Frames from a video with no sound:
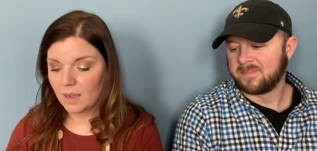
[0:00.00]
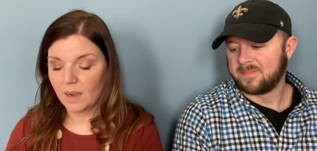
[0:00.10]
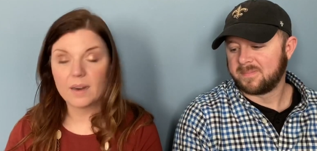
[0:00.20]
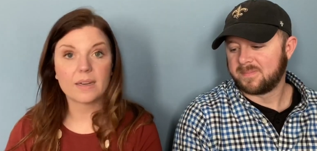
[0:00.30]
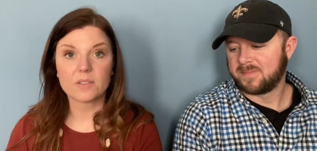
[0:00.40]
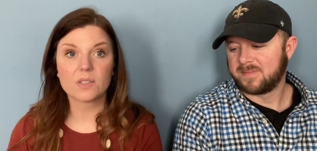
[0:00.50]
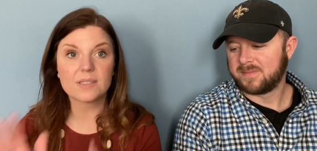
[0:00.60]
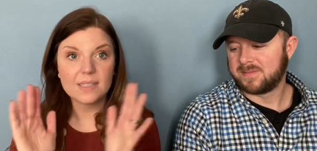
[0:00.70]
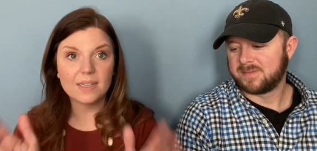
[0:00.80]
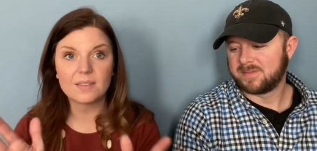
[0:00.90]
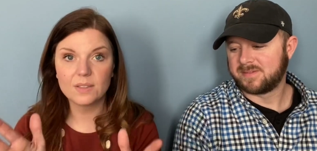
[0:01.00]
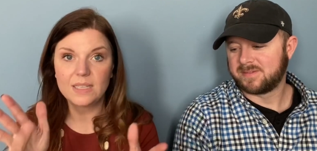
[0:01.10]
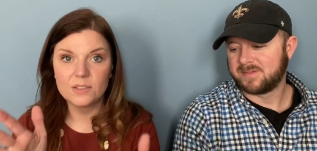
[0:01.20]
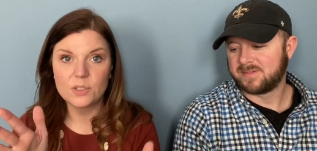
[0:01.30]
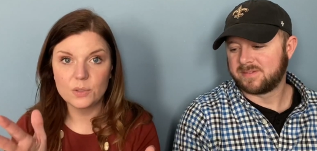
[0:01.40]
Speaker 1: All right, so let's get down
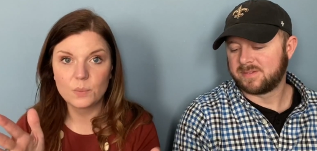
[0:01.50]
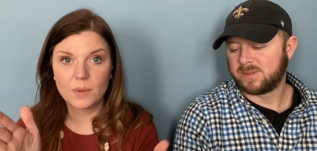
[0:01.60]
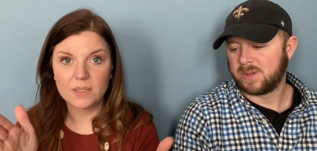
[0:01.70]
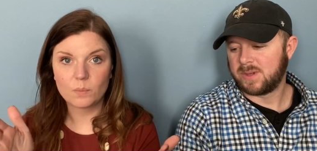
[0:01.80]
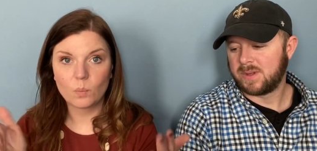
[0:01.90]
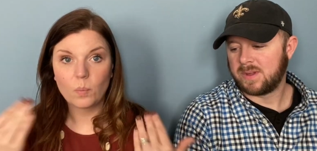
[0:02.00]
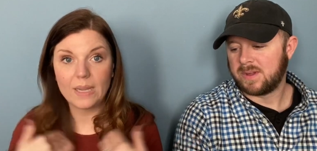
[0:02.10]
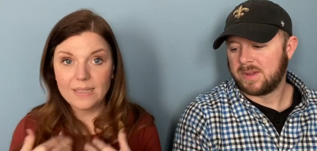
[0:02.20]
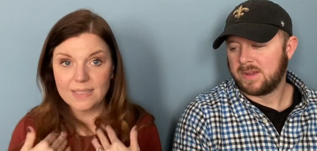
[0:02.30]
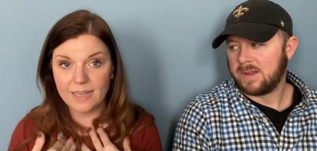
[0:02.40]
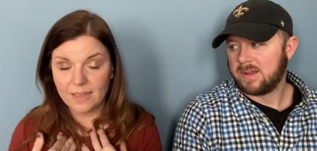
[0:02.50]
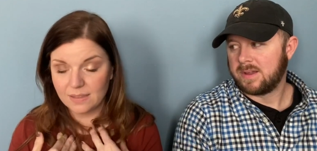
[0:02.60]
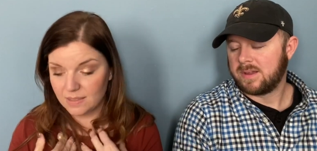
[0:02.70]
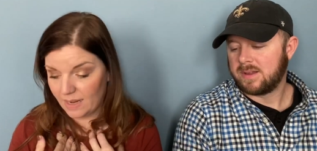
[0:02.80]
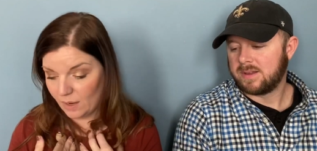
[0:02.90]
into what we take
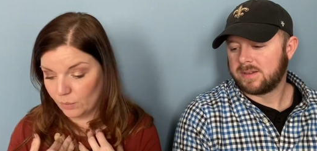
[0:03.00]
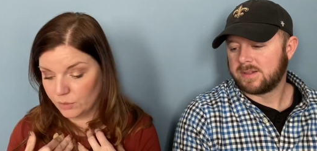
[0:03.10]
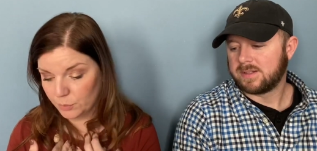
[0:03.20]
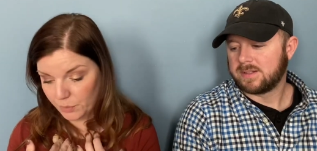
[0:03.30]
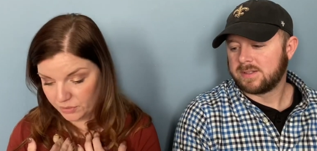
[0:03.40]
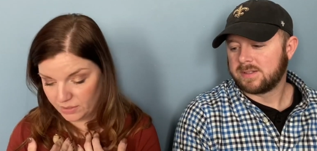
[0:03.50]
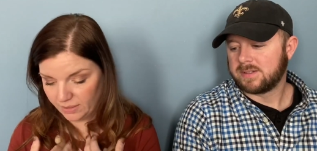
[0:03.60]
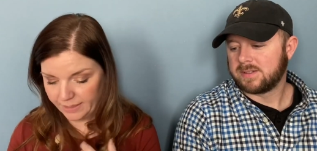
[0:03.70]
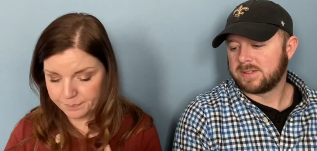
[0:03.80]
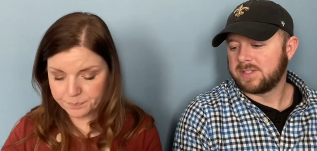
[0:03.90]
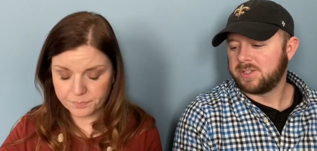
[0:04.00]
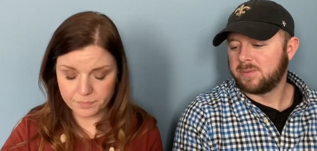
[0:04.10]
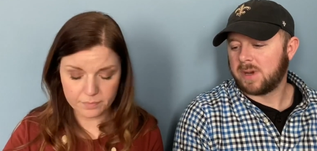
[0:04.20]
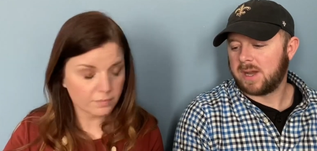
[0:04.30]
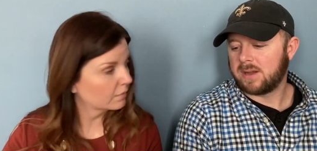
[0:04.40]
into ours personally. Didn't you
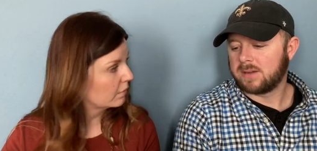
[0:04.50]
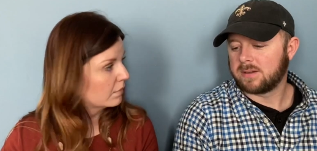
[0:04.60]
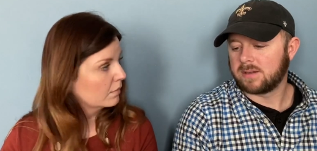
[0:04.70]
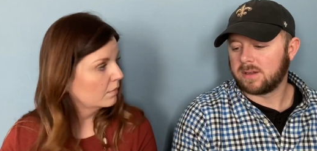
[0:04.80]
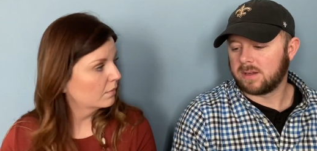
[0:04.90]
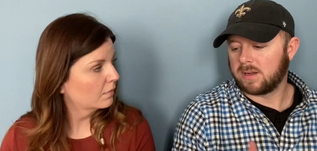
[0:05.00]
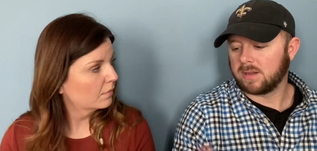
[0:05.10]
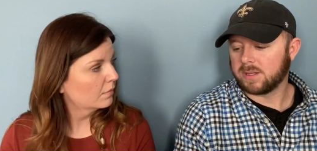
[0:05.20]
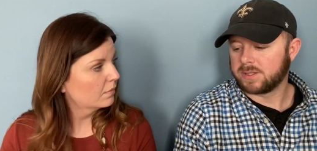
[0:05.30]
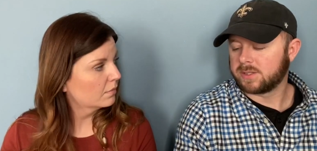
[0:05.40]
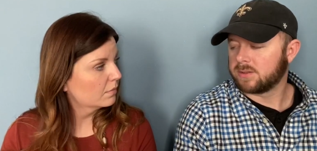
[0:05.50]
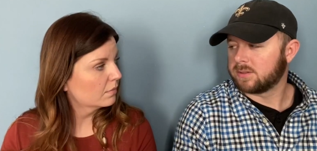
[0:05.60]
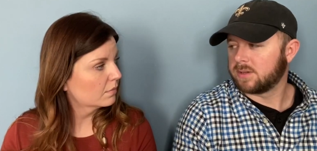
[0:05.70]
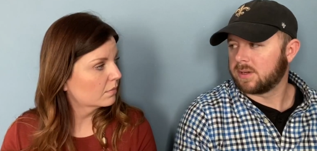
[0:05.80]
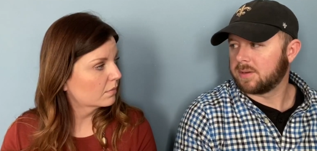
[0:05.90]
buy
Speaker 2: Alyssa
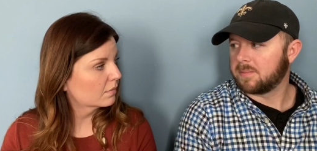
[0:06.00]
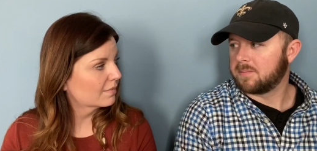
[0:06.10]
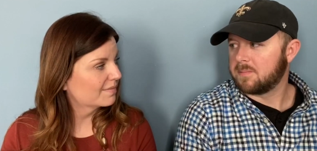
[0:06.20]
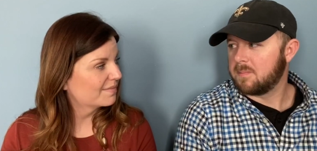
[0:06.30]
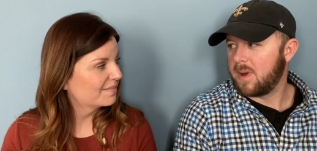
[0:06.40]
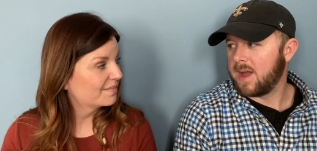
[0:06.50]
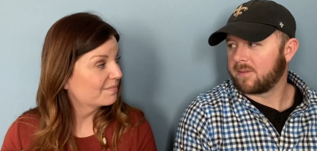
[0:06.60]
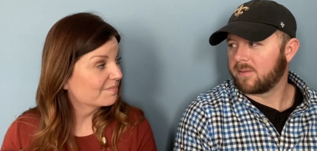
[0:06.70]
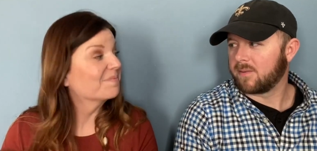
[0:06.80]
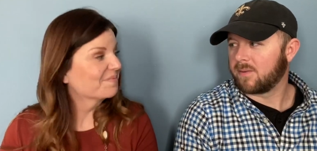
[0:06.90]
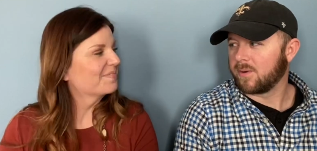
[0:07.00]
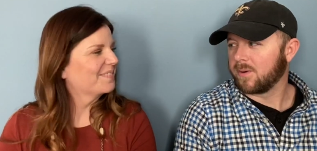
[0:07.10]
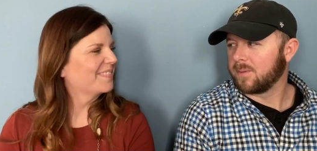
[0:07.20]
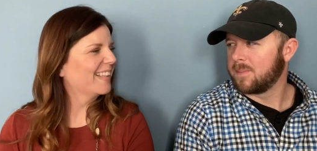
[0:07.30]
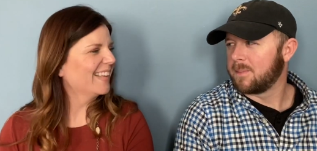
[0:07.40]
a bag for,
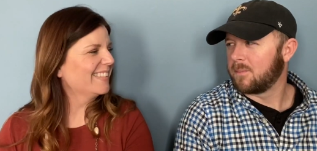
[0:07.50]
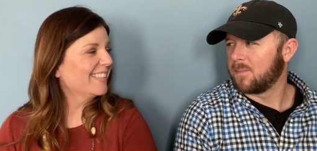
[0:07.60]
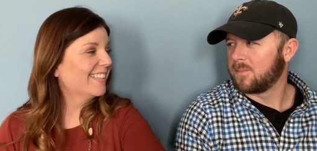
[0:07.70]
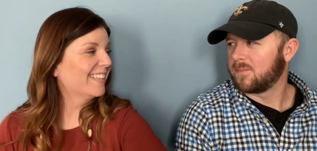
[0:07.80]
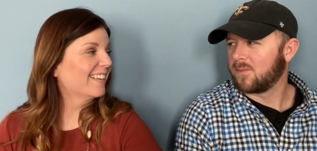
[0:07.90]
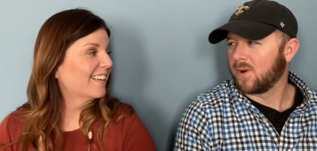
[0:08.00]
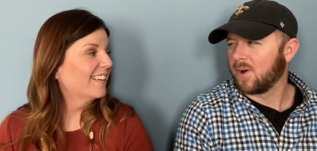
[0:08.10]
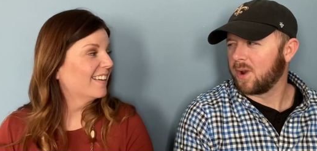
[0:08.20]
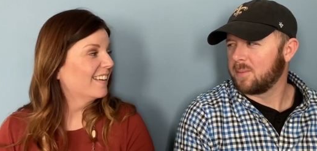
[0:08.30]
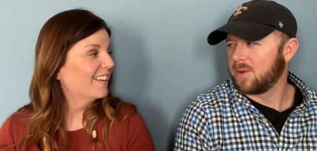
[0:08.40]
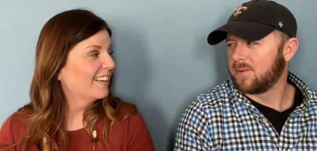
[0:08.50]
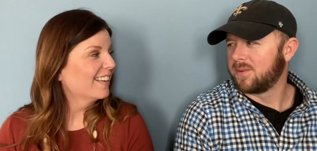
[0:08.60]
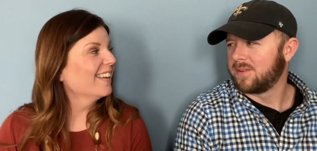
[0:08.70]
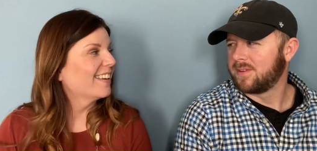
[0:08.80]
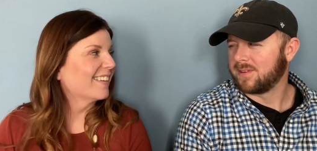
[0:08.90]
for I did for her honeymoon?
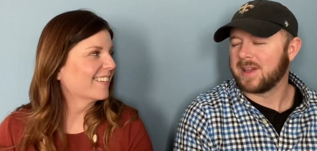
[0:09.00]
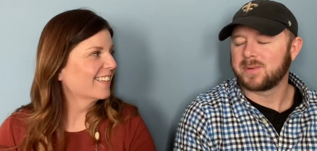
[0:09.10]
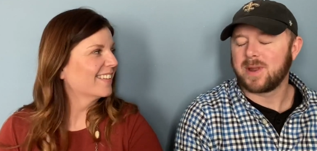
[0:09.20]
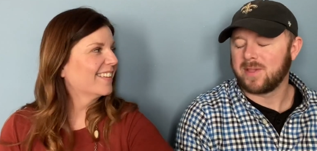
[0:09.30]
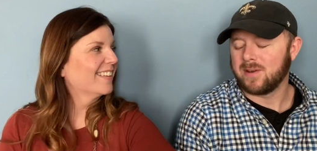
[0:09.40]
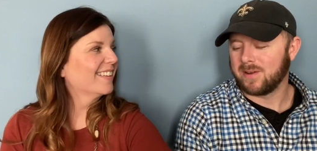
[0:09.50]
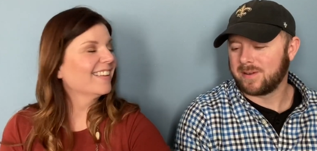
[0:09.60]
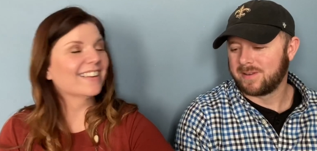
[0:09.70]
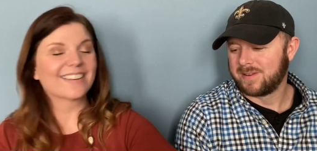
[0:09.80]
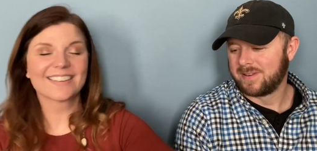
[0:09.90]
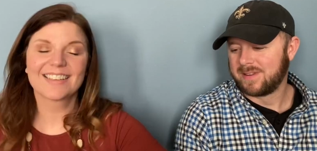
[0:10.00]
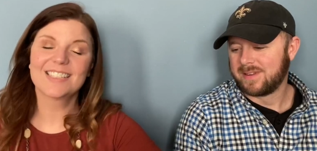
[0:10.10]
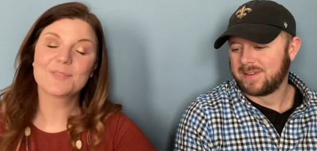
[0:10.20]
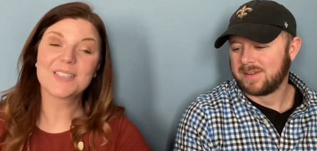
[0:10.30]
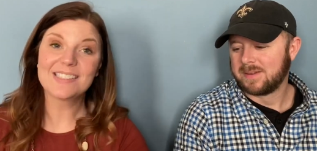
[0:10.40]
Yeah, that's what I thought.
Speaker 1: Yeah,
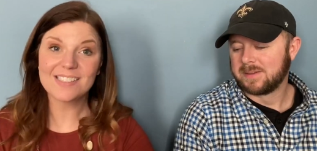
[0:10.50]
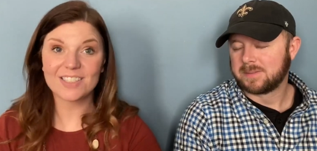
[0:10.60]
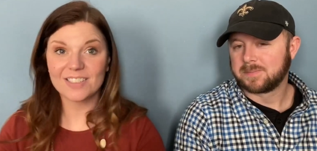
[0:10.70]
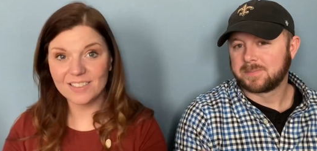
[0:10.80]
because my sister,